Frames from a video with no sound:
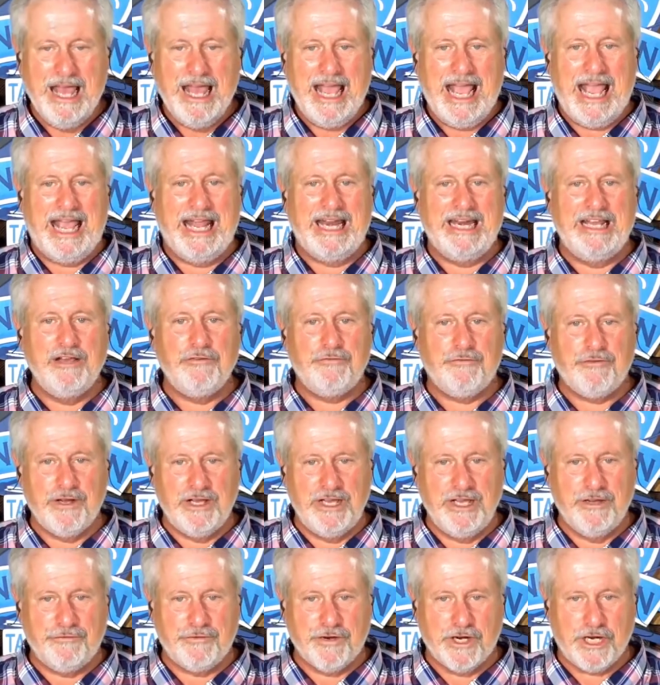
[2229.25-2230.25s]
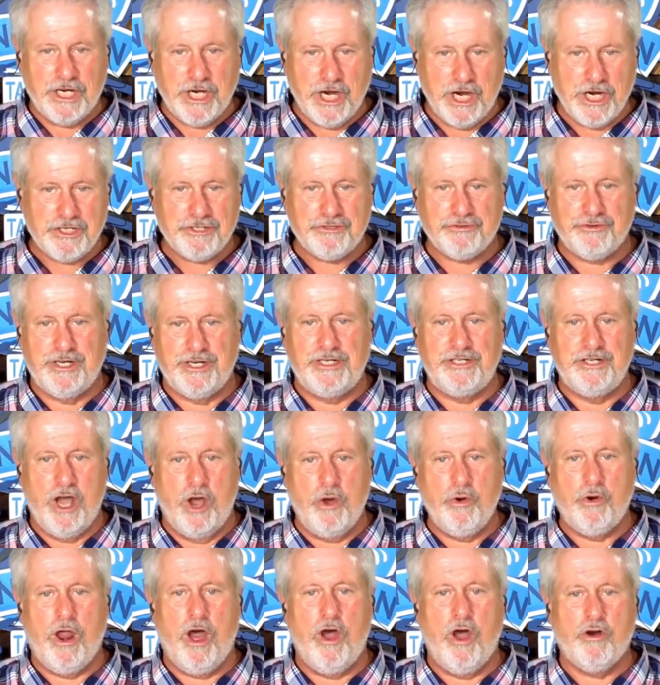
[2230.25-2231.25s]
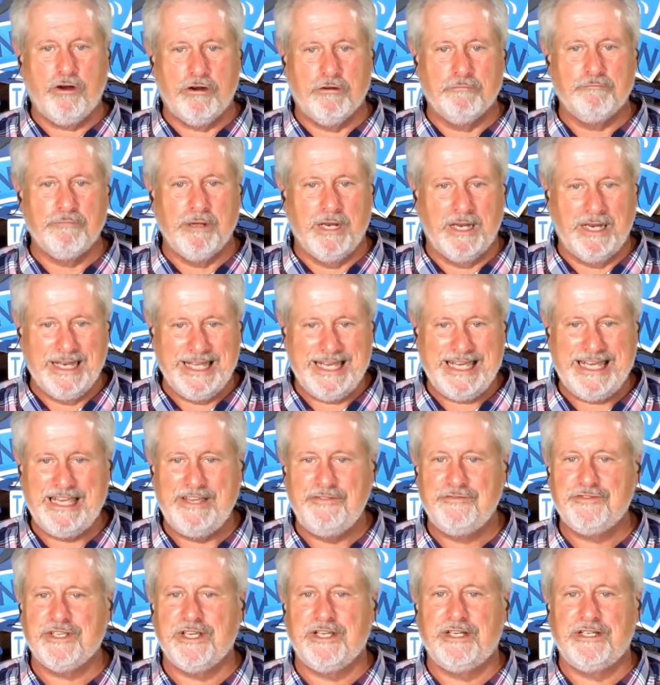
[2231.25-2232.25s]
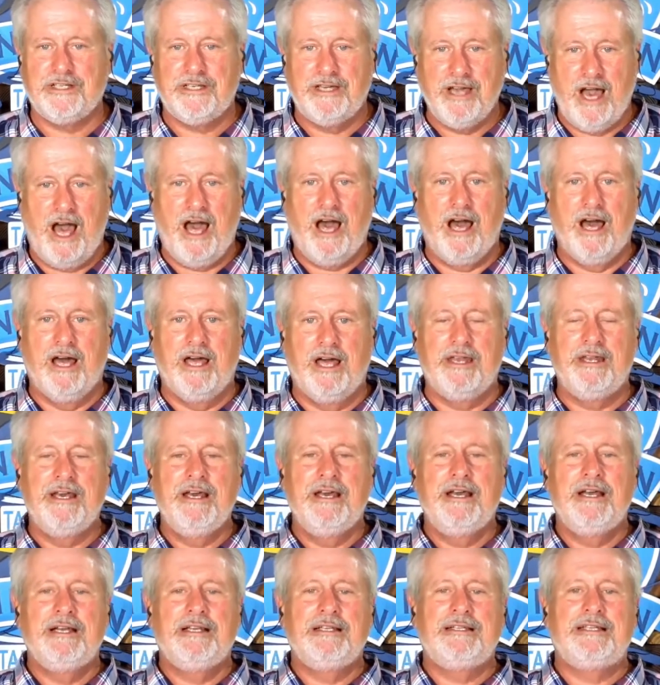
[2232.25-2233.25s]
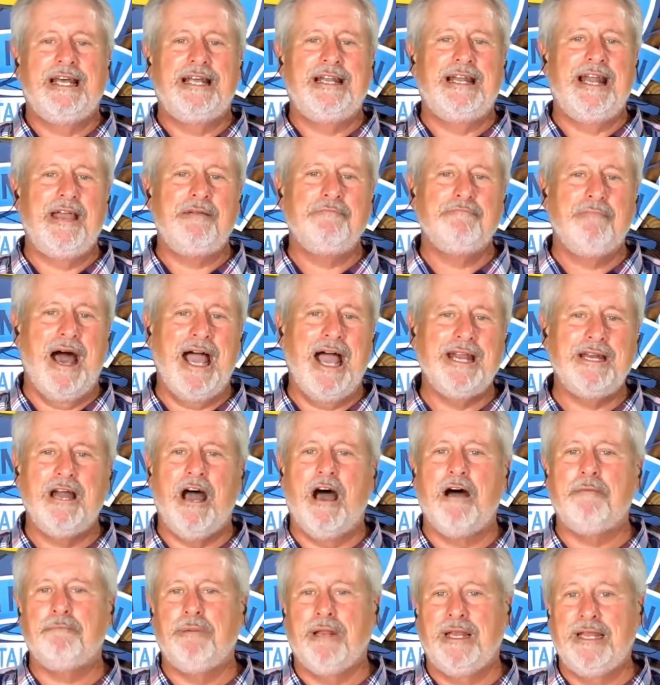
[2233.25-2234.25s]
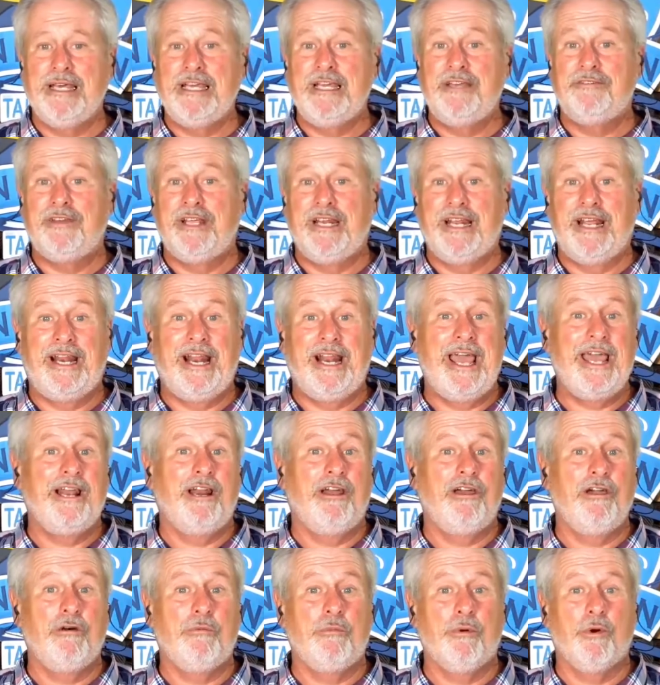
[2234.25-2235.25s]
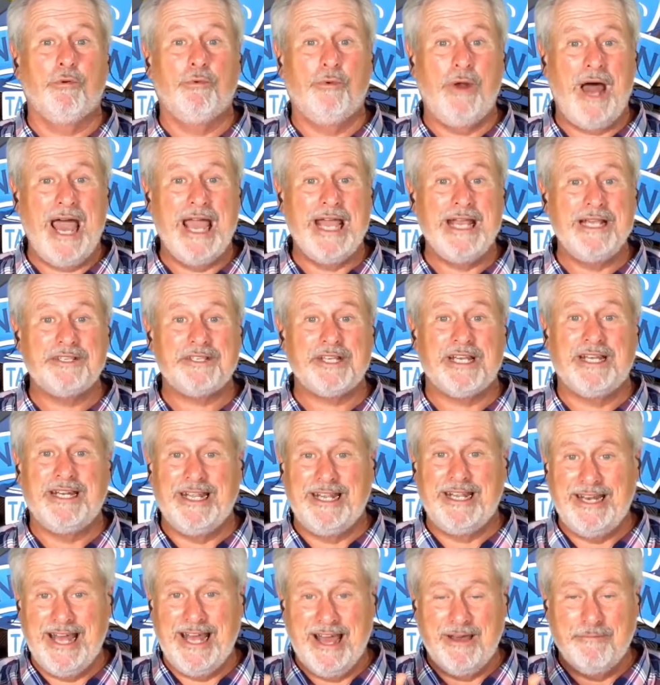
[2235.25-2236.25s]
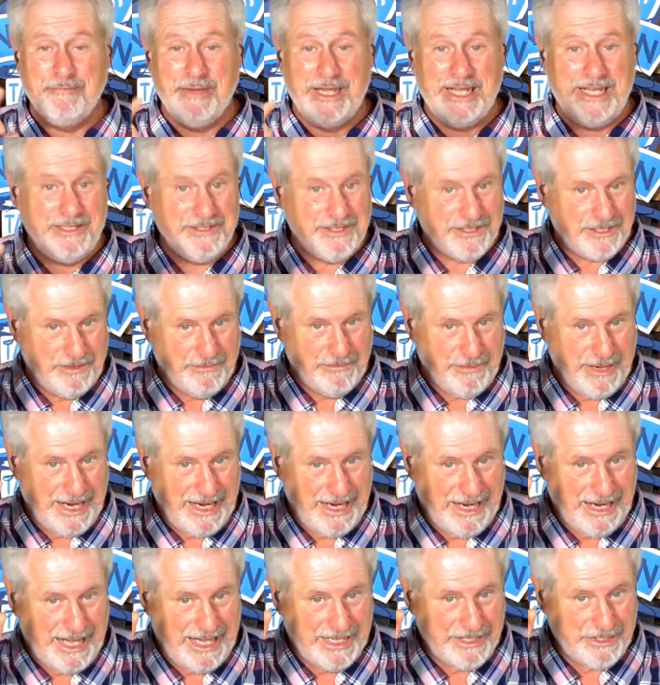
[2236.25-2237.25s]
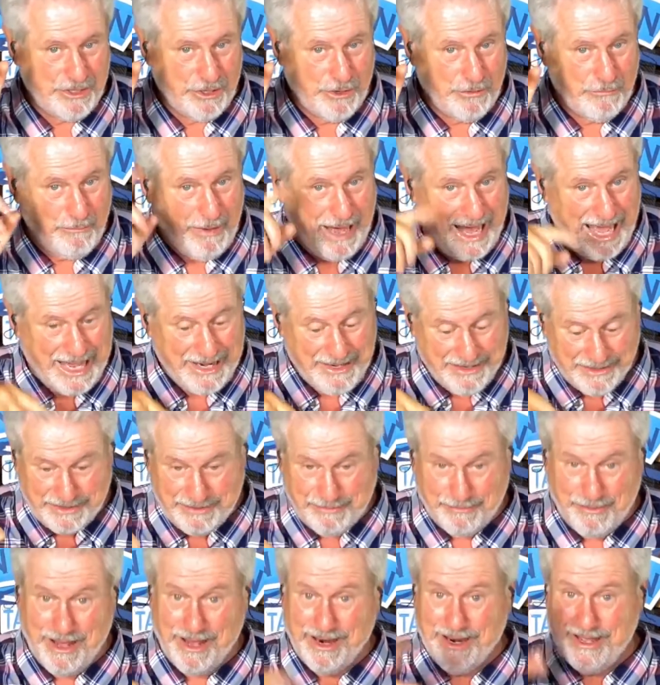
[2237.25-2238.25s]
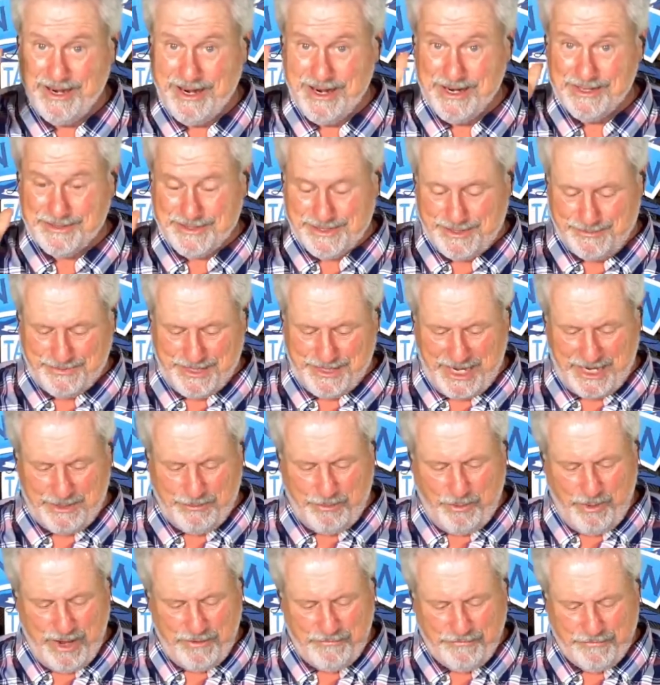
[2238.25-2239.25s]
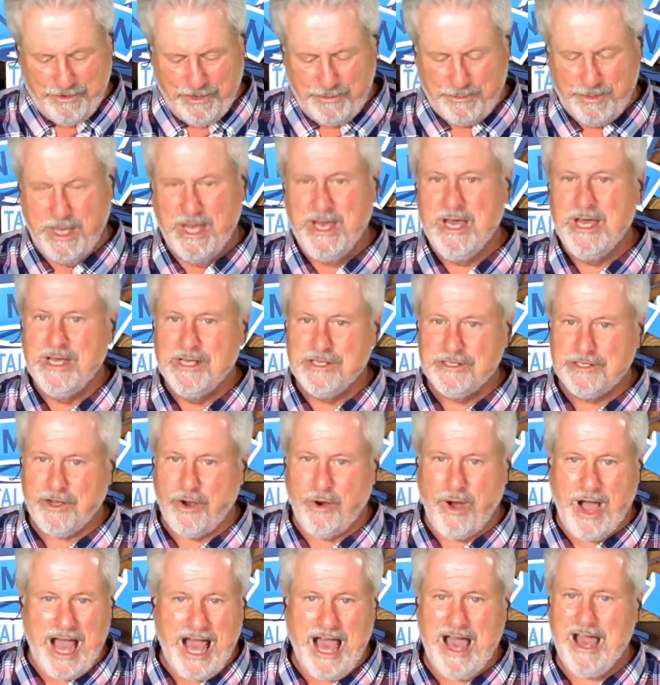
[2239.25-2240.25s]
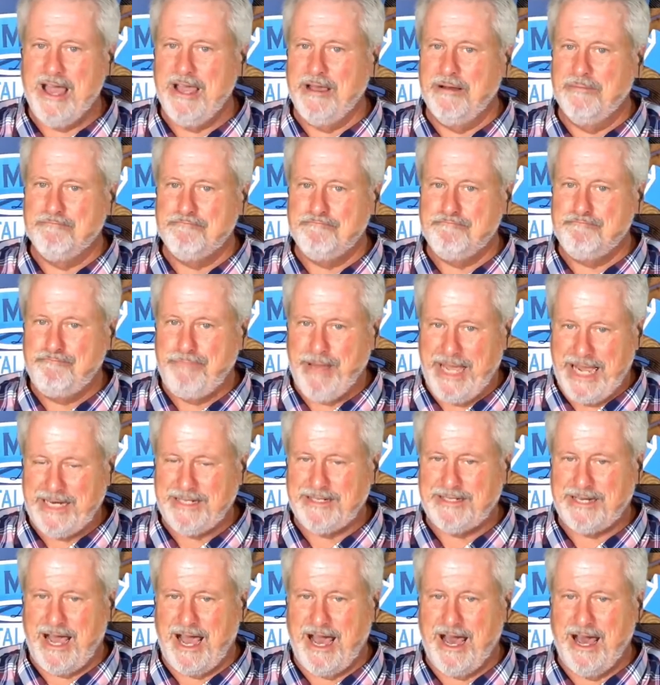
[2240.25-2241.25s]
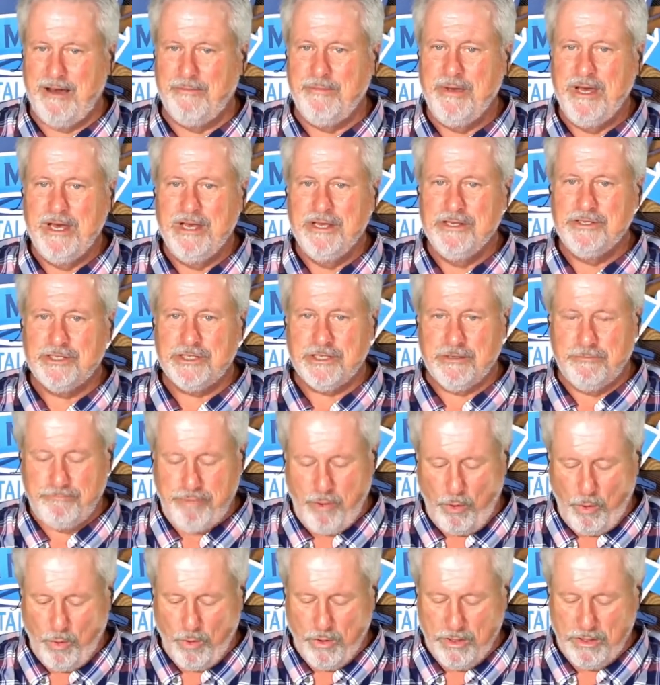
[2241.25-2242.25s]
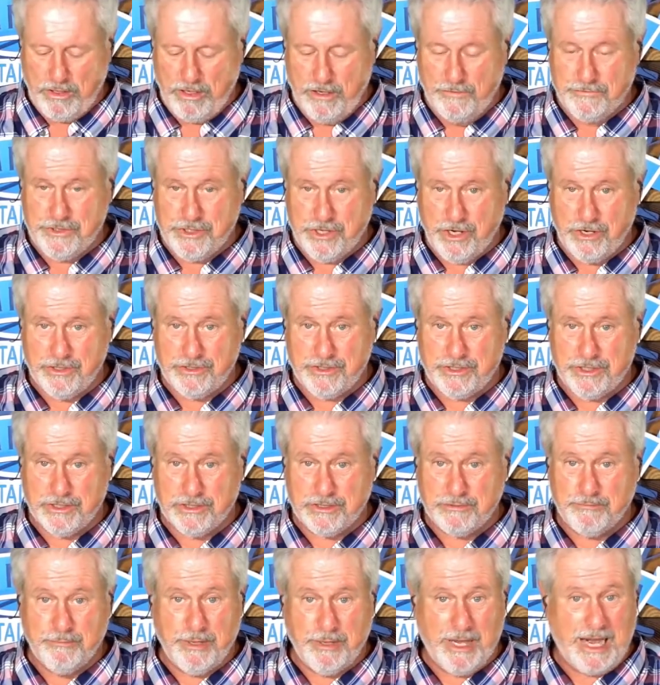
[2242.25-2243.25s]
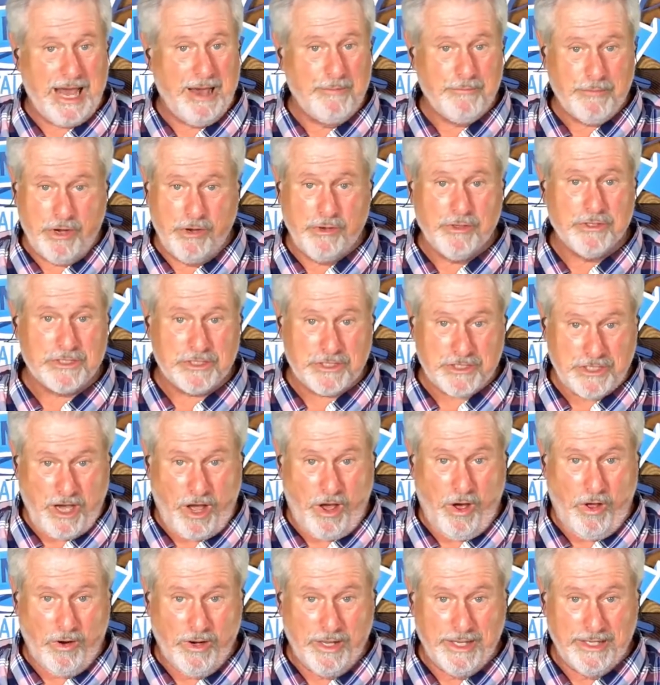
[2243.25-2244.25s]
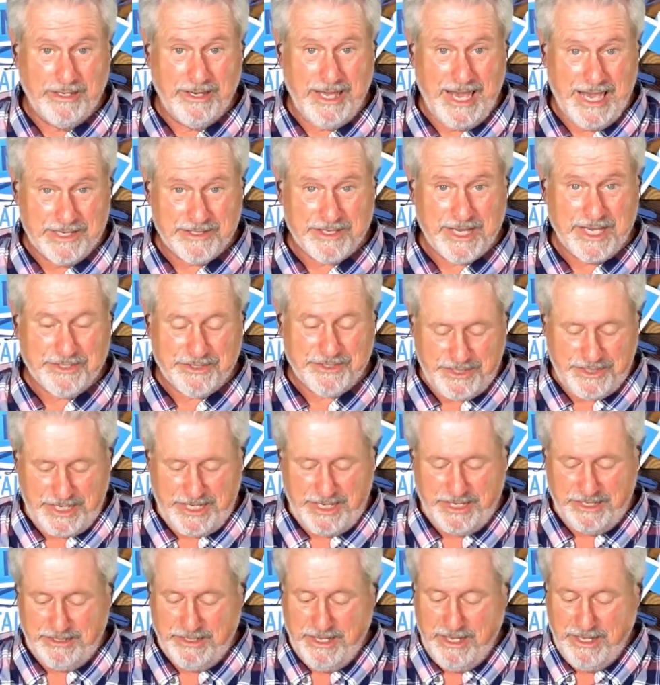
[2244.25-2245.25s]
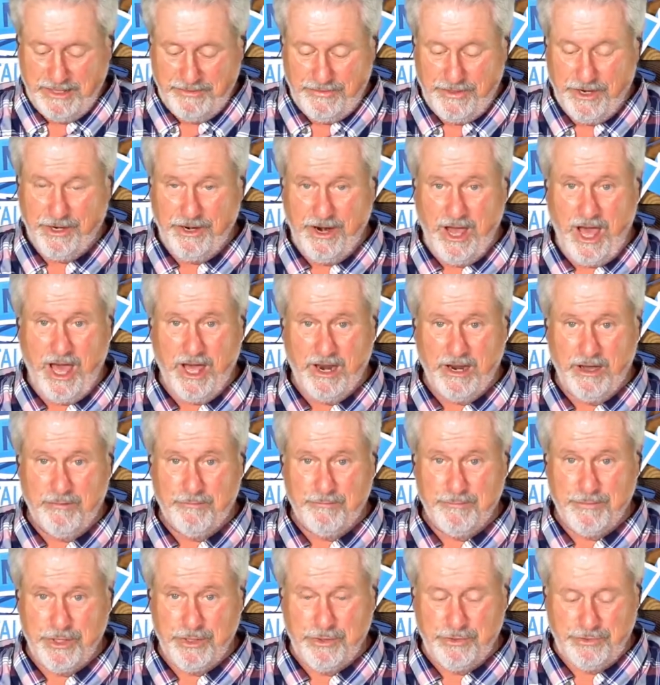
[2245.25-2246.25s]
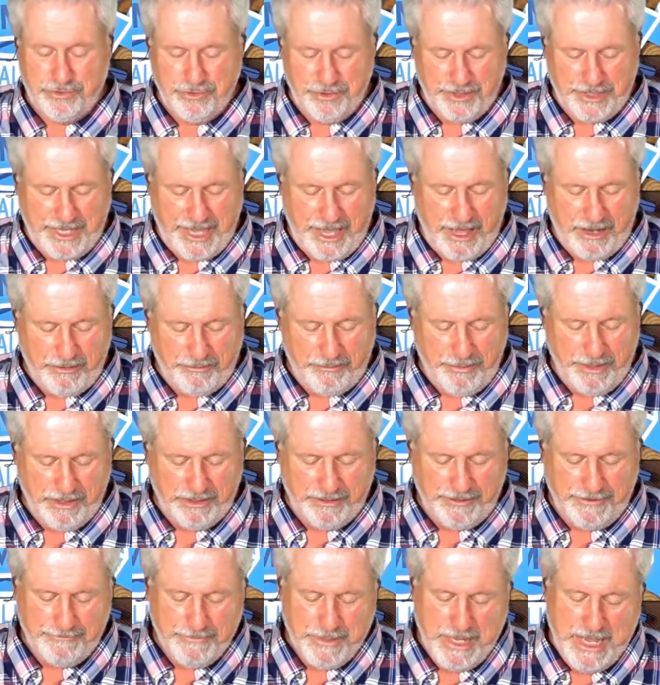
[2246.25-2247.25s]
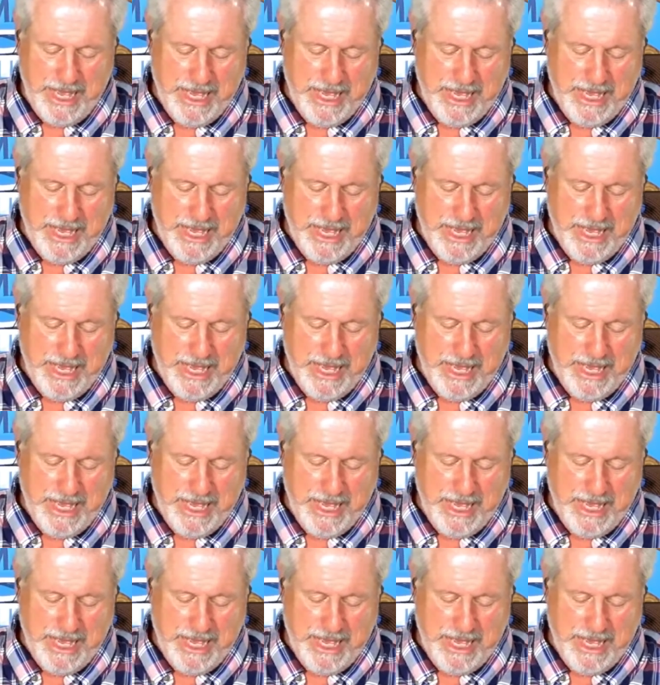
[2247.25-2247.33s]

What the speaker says: And if a country no longer believes in God, then they might not believe in inalienable rights, and then that means somebody like Joe Biden or Kamala Harris come take them away from you. So I am big time support of churches, but I'm going to call it as I see it. They're not immune to accountability.